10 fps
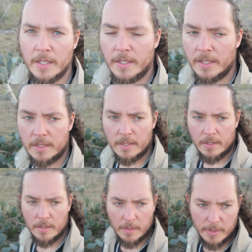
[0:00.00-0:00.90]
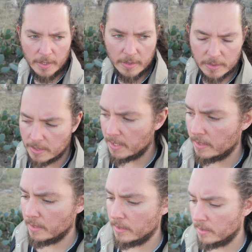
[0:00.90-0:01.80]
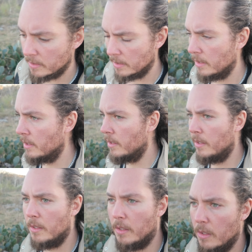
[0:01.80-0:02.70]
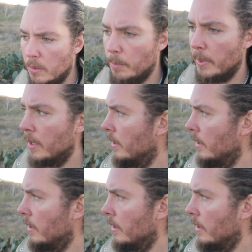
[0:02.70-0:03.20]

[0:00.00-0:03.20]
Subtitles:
to get on the other side of this loop.